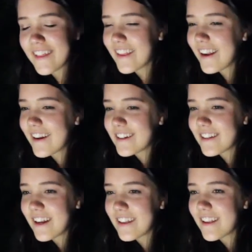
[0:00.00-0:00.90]
And then I
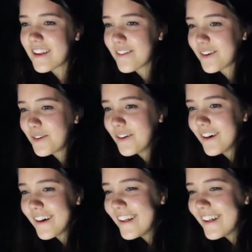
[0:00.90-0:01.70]
decided that you were cool.